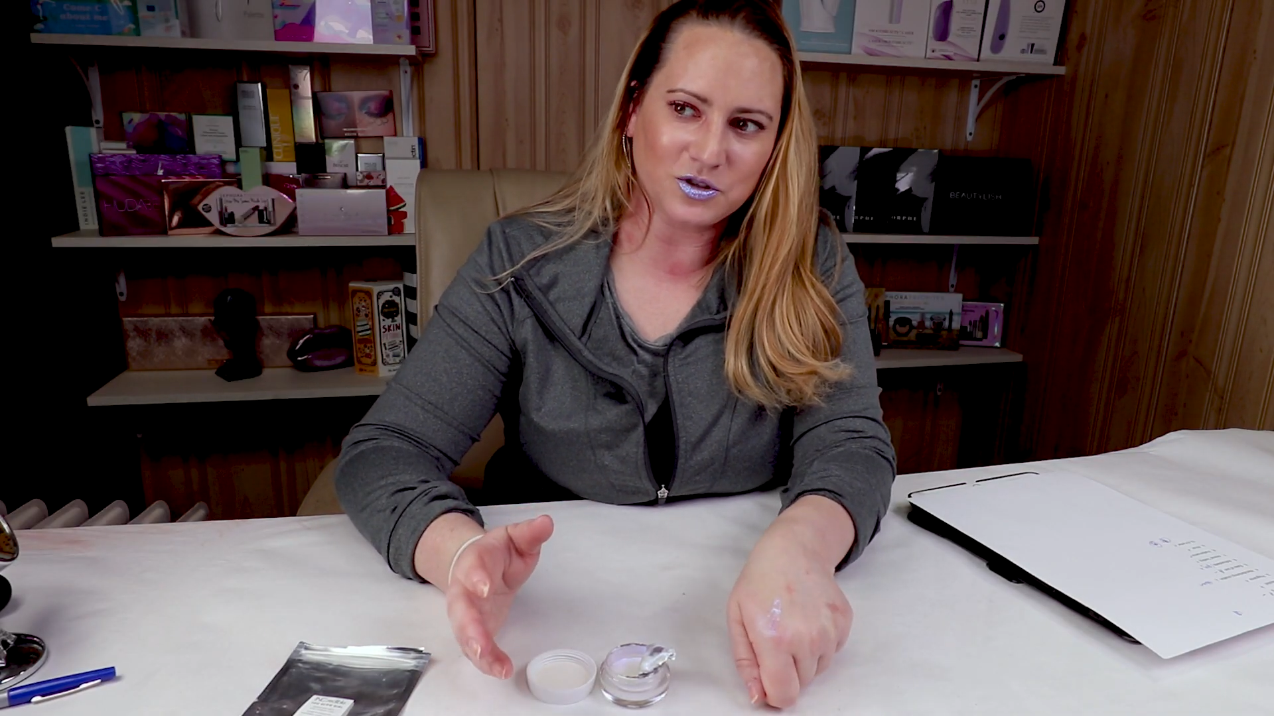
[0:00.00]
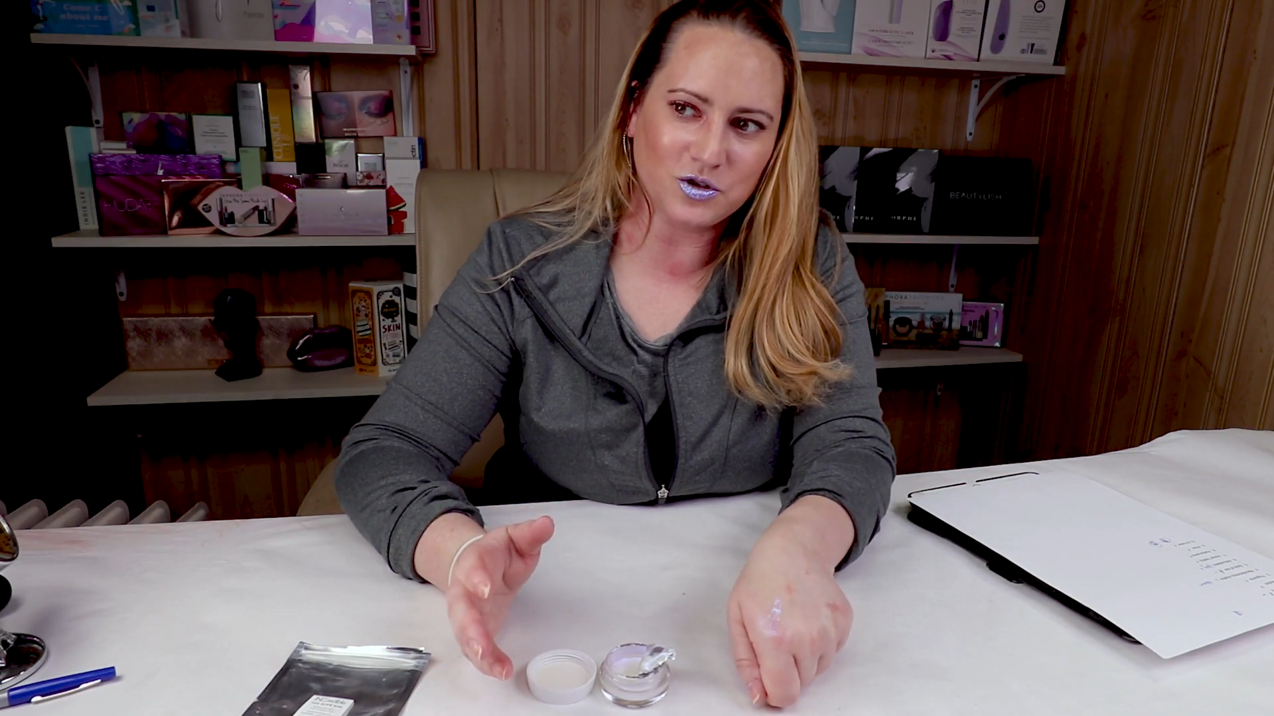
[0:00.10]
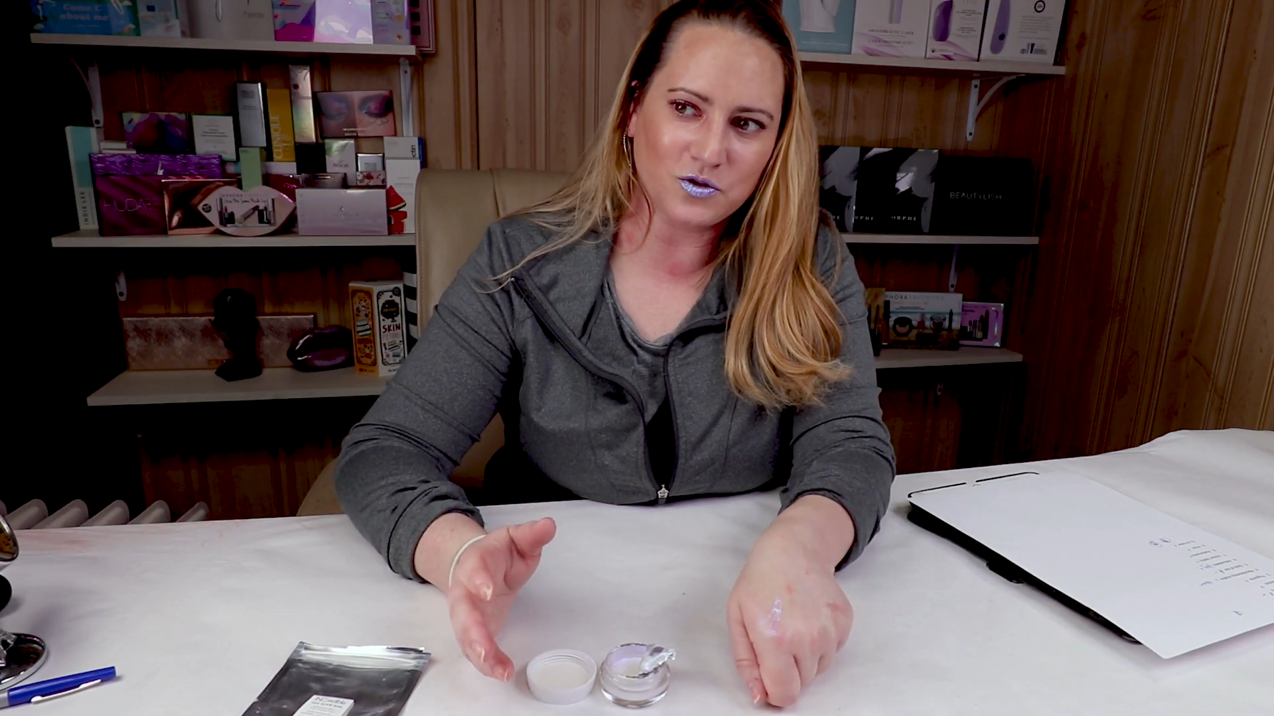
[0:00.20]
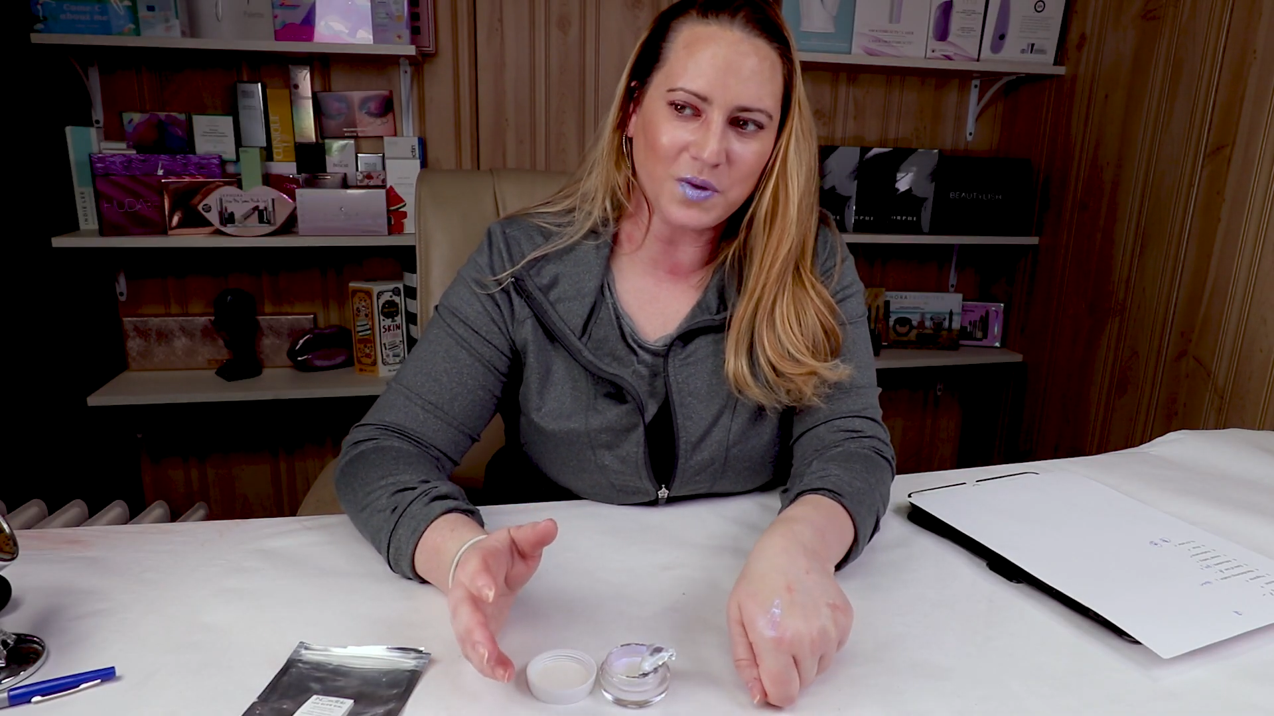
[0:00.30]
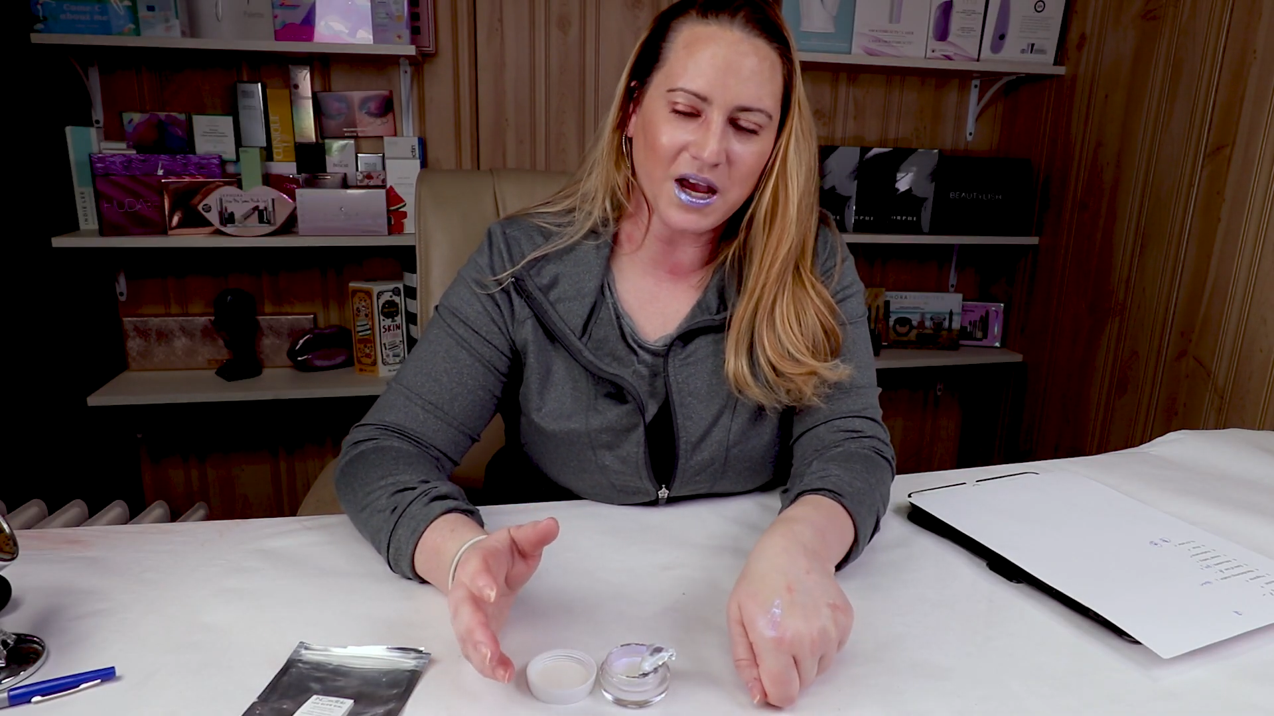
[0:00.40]
a
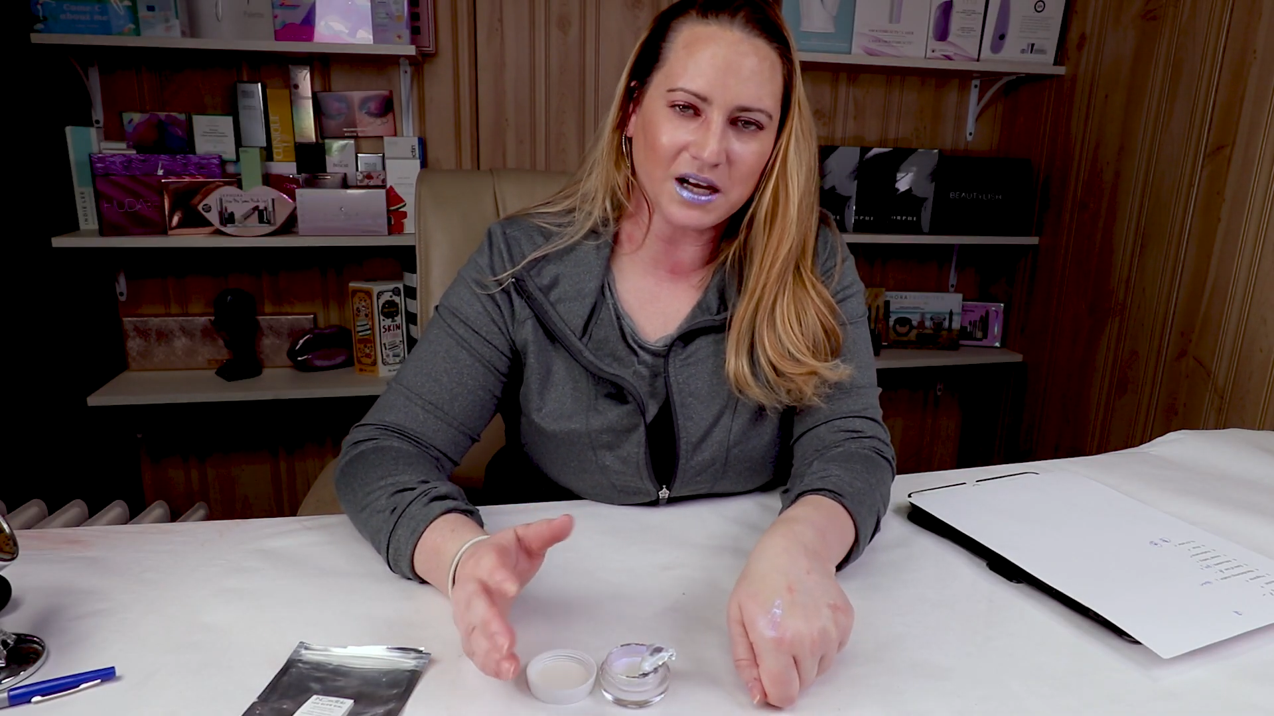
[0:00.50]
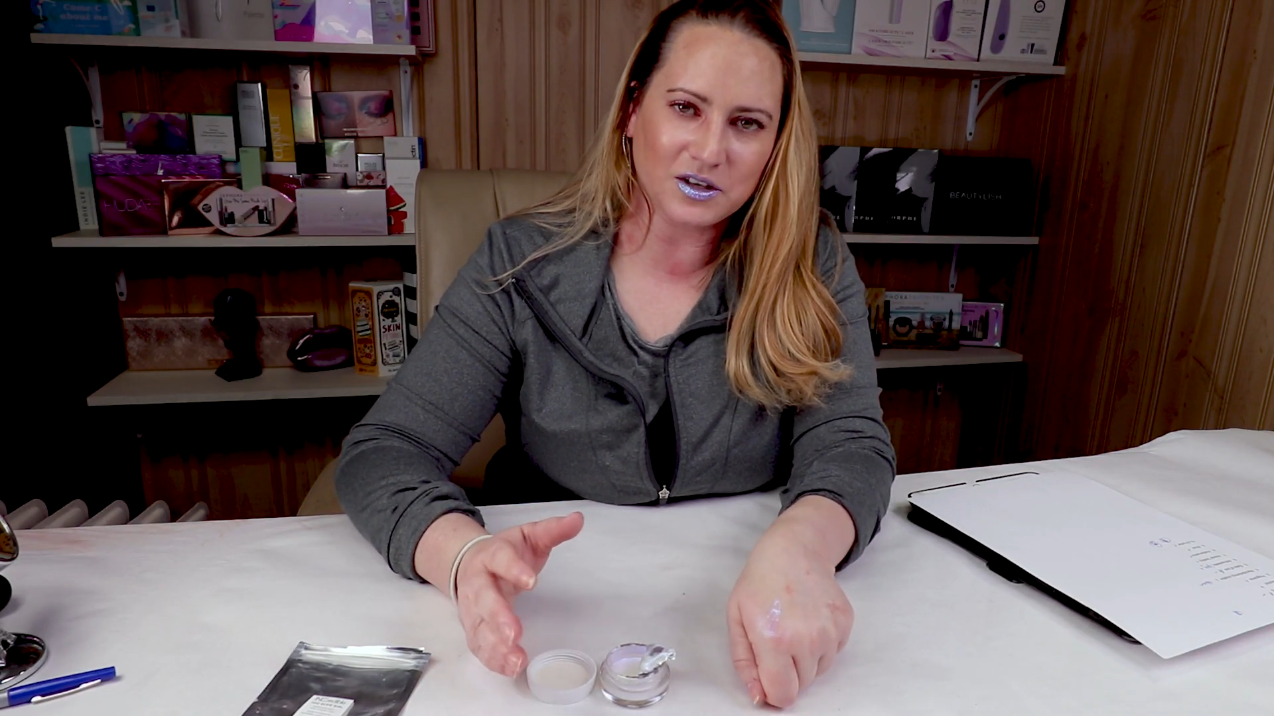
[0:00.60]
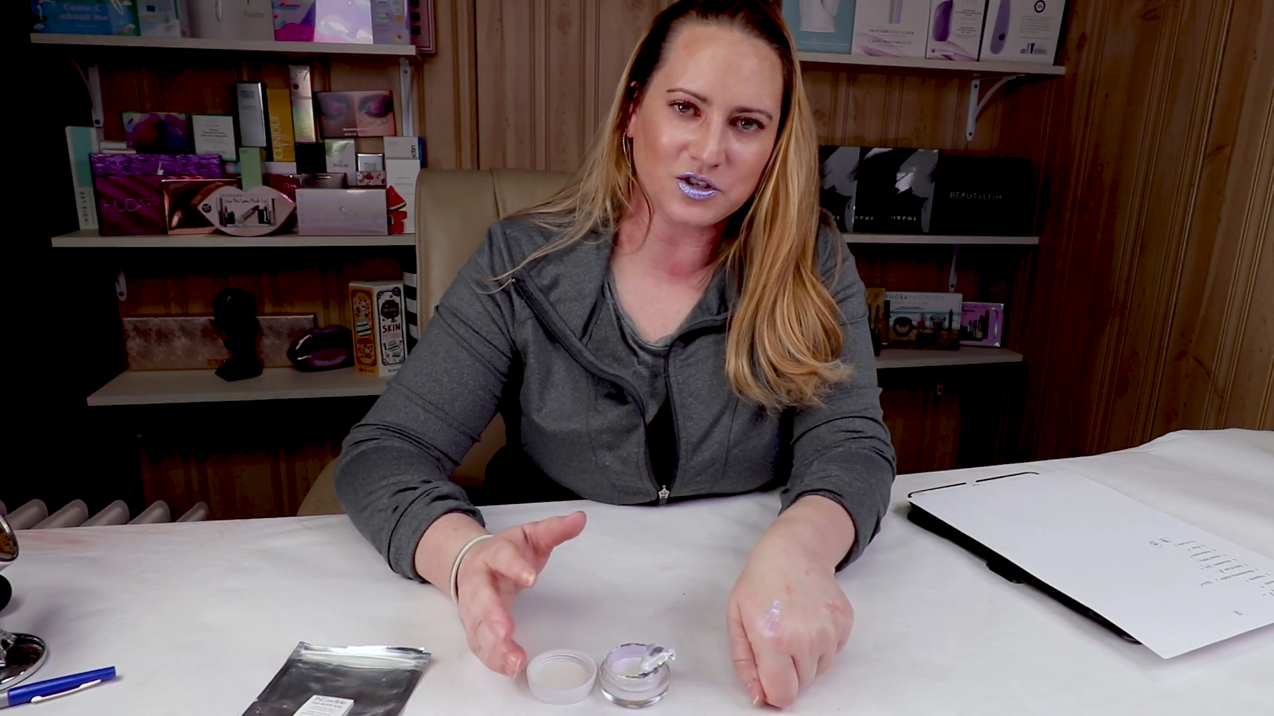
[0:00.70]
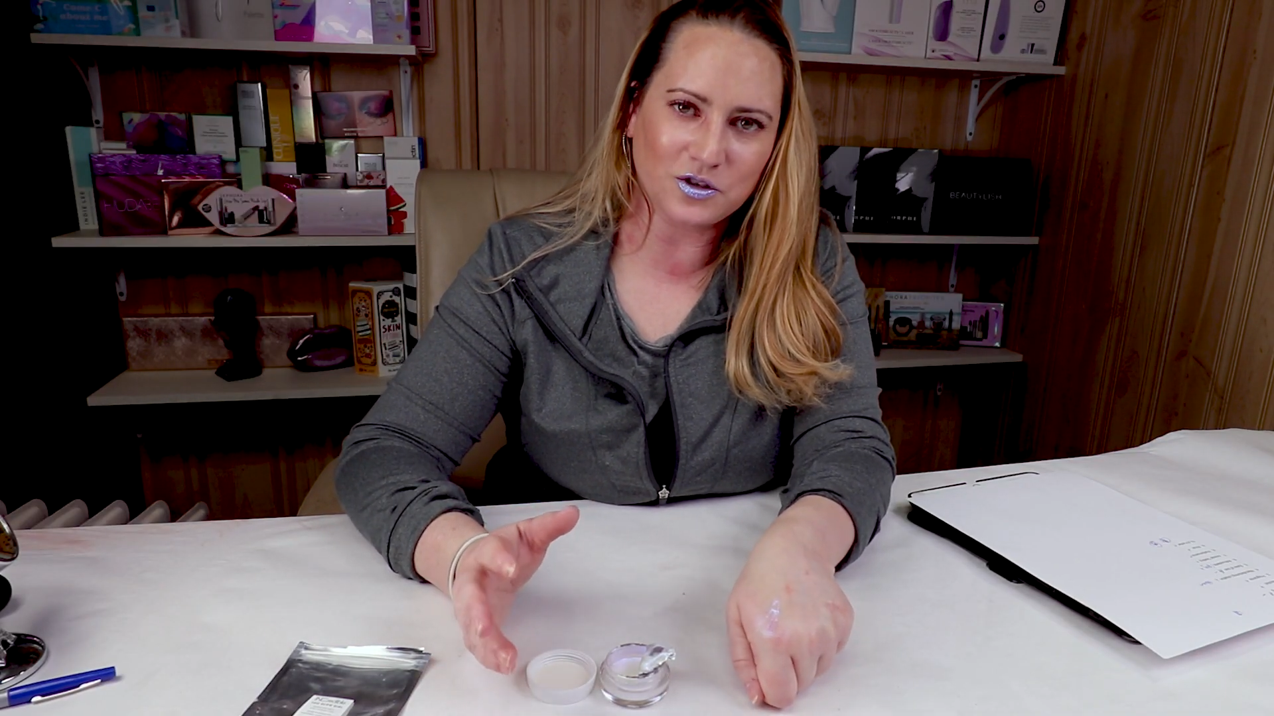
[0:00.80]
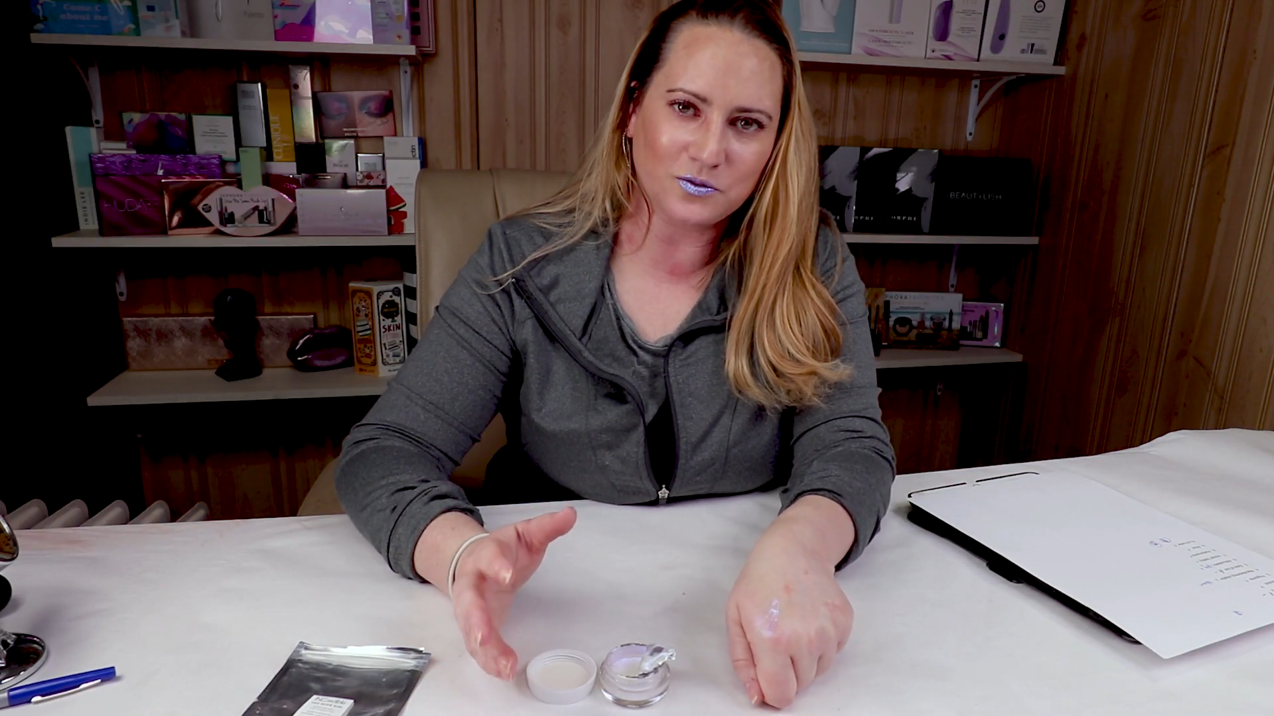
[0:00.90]
tube packaging,